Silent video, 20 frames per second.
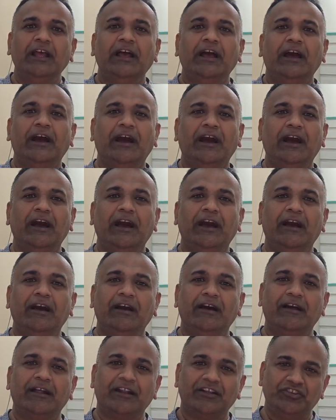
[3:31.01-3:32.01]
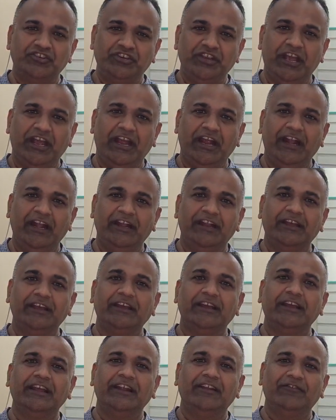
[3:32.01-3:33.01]
Russia had
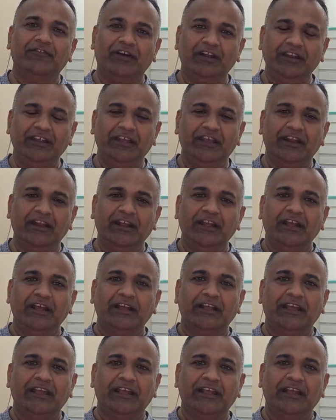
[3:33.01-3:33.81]
in 1 year